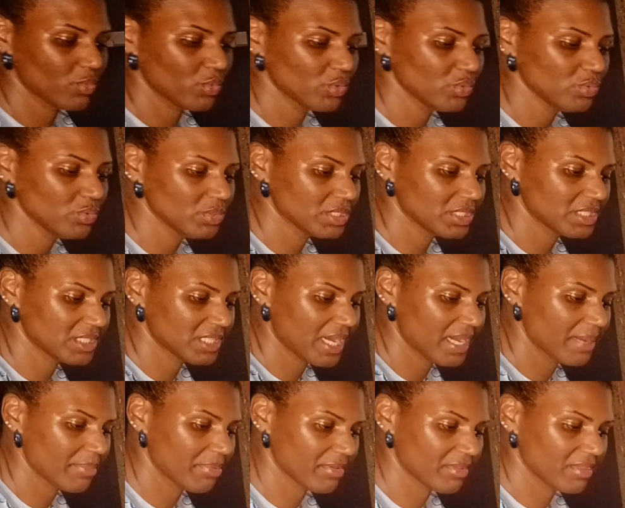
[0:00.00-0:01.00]
wound
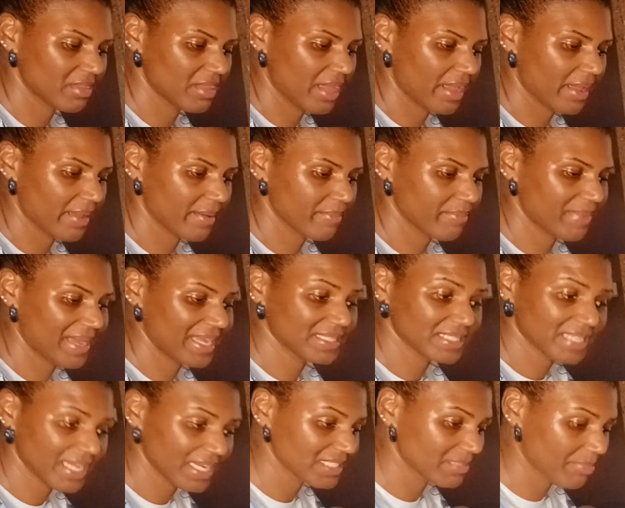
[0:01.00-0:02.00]
type of thing.
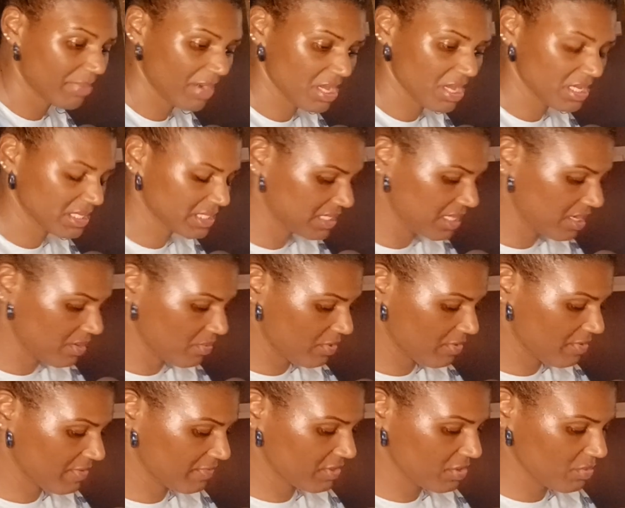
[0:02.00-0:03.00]
Band-aid, plaster,
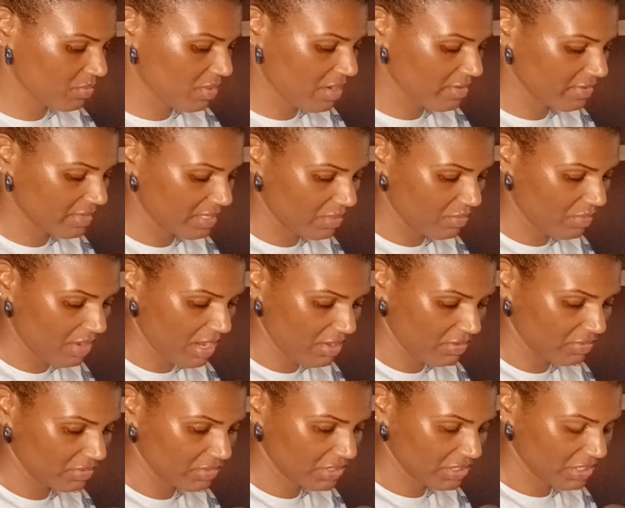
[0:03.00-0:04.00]
wherever you are in the
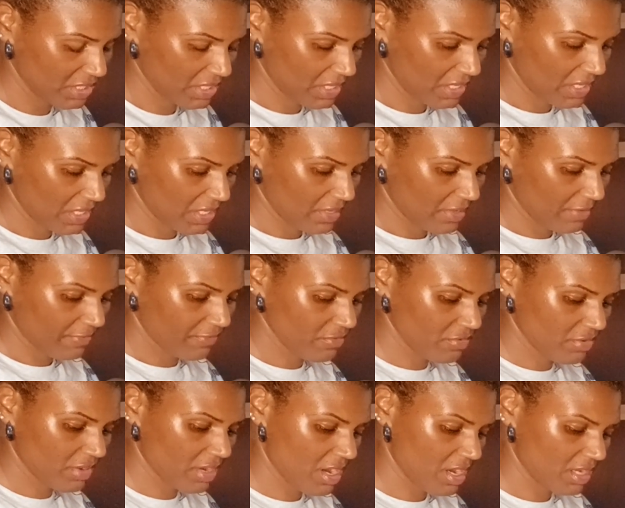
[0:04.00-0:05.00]
world.
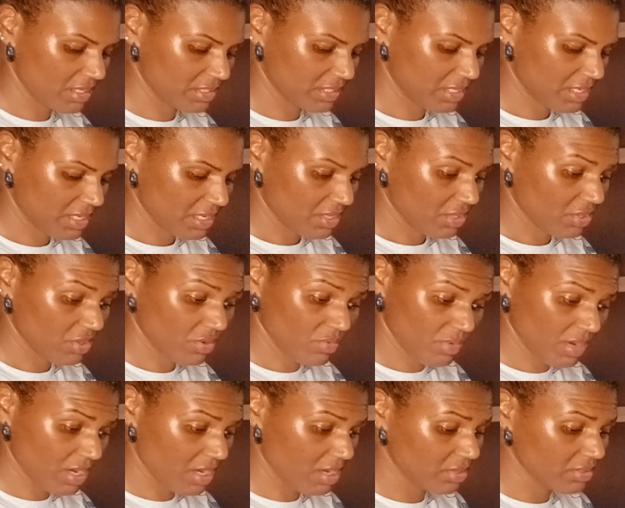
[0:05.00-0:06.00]
Full card. The
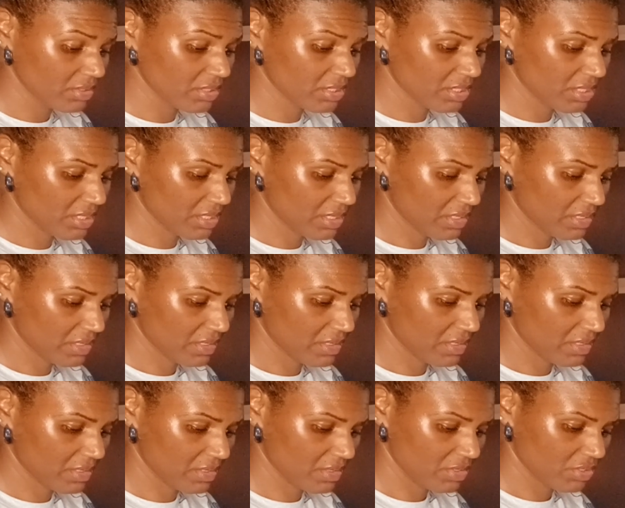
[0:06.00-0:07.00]
world
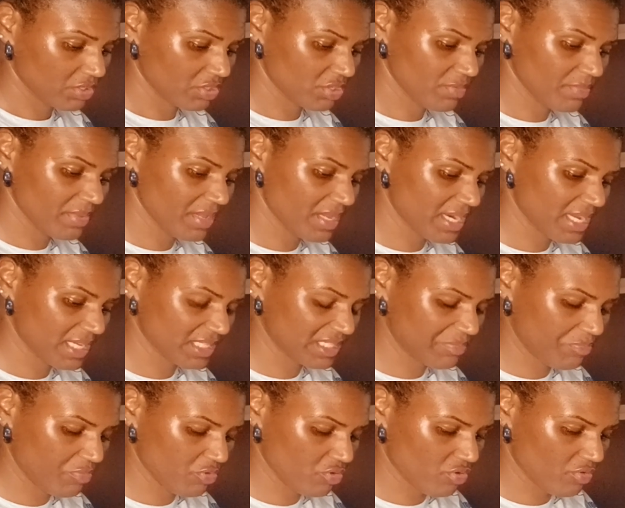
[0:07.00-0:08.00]
could be an
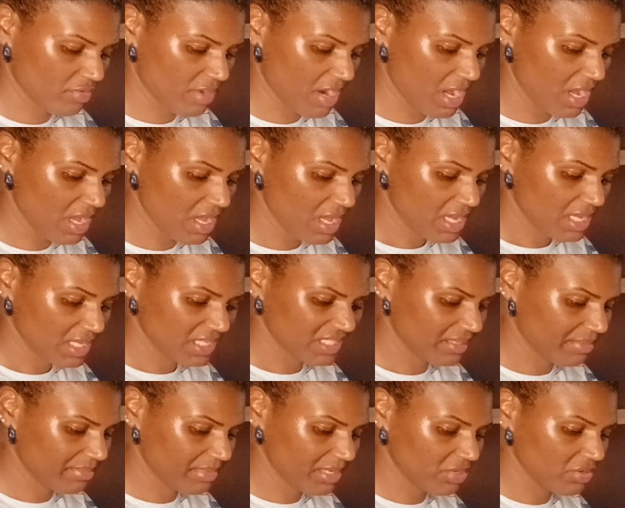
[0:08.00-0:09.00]
explorer,
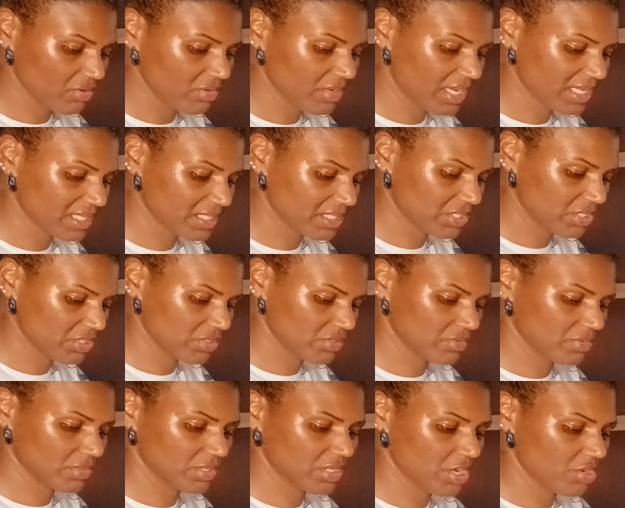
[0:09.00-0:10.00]
somebody who likes
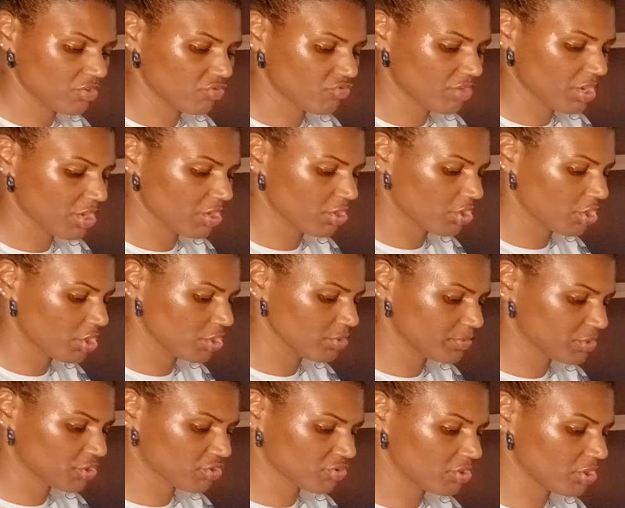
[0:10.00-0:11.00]
to, you know, globe
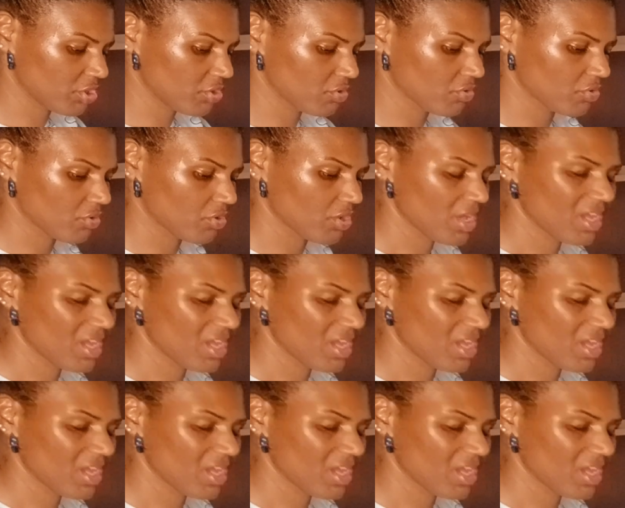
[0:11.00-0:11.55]
globetrot or